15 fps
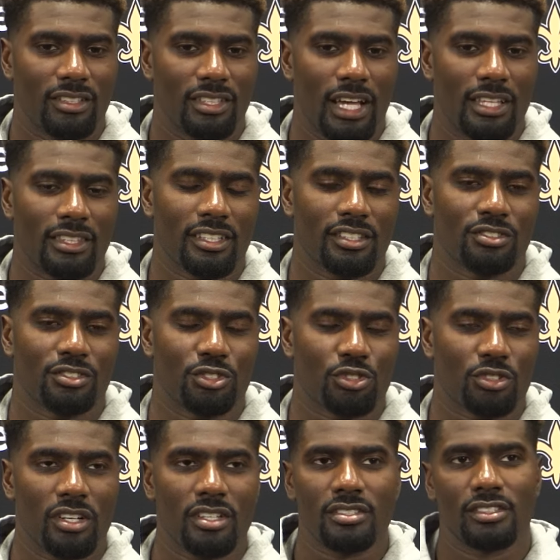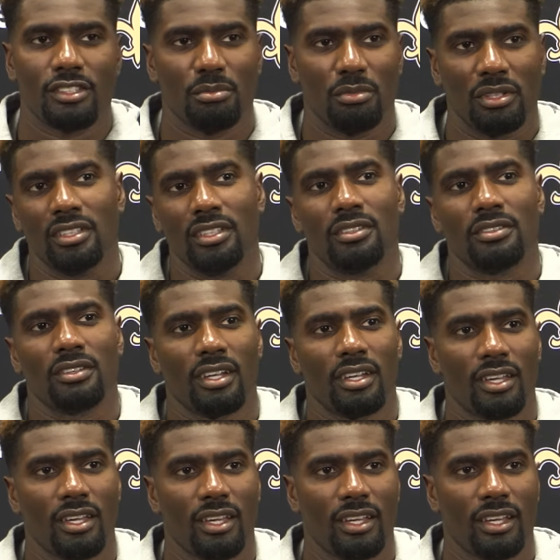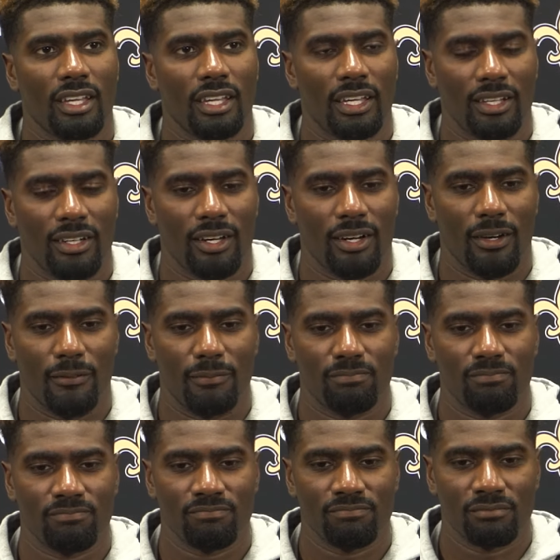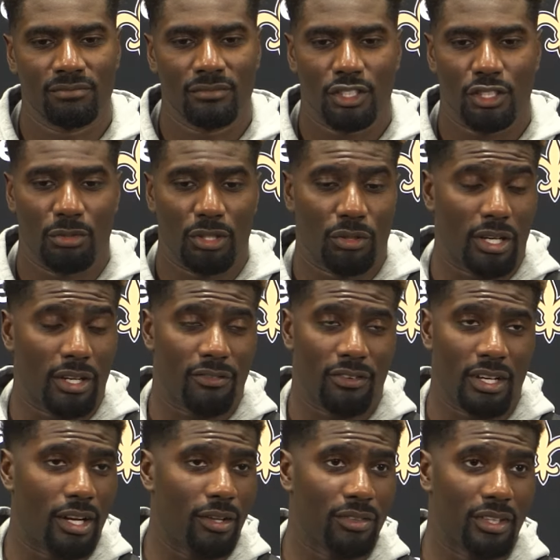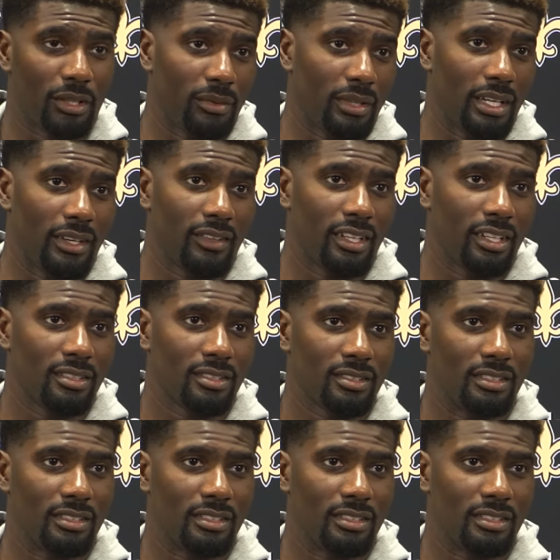I think it's the trust and the belief. And to be quite fair, I don't think we have that.